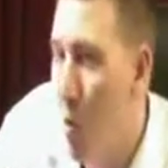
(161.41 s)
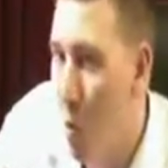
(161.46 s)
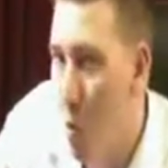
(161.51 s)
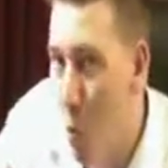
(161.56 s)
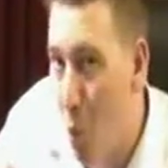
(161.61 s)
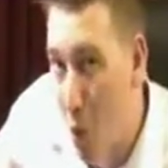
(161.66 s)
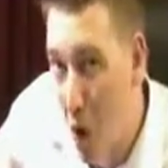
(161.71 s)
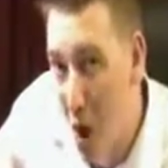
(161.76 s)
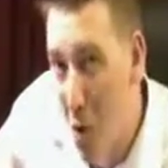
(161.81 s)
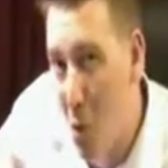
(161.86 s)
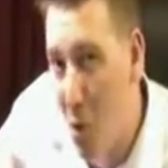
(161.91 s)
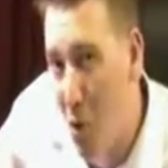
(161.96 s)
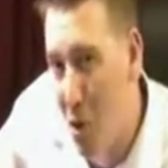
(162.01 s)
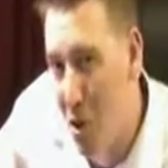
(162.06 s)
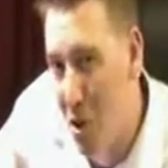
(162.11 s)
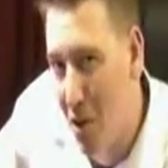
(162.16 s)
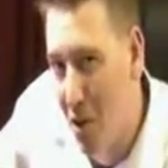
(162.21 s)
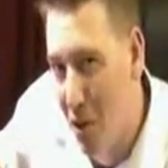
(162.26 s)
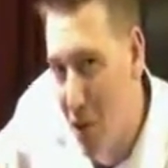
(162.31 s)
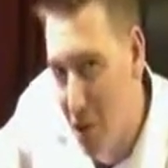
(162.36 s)
what
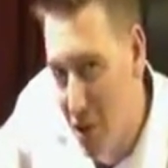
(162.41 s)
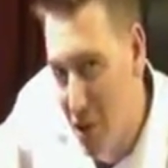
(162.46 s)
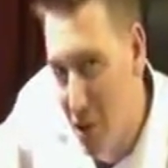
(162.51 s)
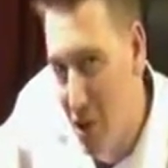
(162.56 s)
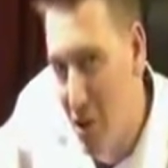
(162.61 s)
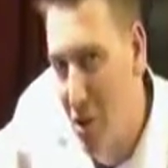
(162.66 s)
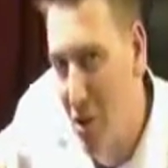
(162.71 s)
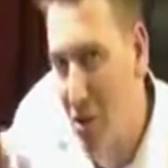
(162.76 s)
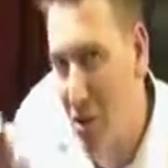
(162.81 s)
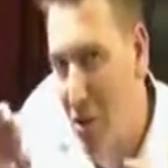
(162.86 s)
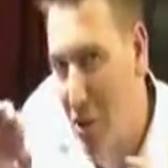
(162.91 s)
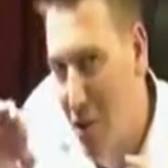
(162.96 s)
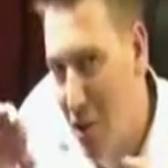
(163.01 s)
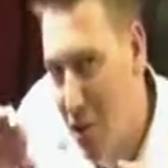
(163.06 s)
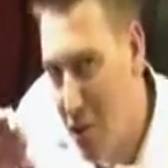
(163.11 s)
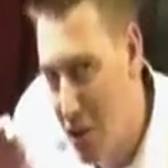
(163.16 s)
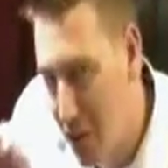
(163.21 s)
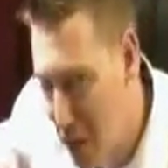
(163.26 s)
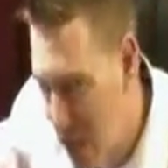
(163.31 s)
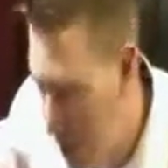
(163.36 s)
will your visitors
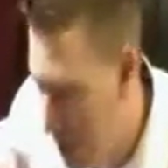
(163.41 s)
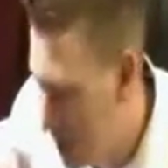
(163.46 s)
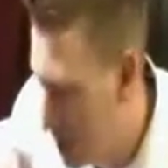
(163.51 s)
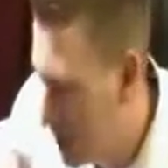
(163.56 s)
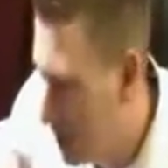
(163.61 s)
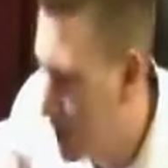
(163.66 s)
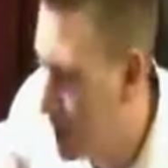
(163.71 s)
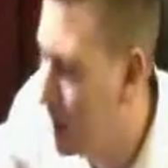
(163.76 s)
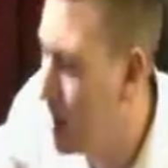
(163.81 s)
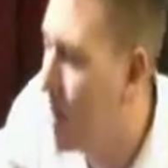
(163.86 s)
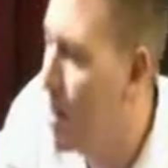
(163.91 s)
think?